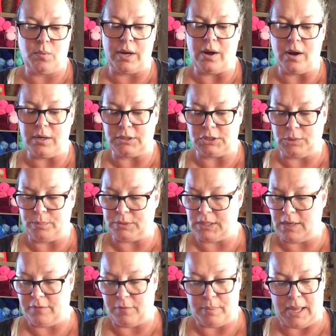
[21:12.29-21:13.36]
Red Heart Super
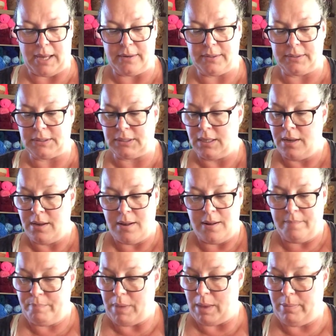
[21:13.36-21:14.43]
Saver patterns.
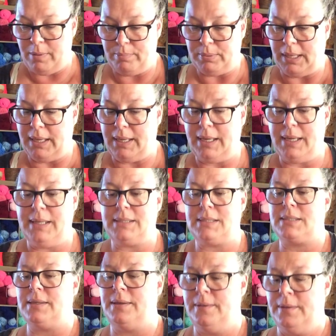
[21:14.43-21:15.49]
Baby
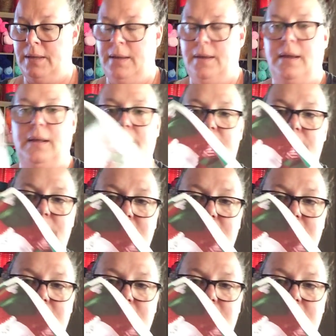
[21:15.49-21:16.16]
blankets, a little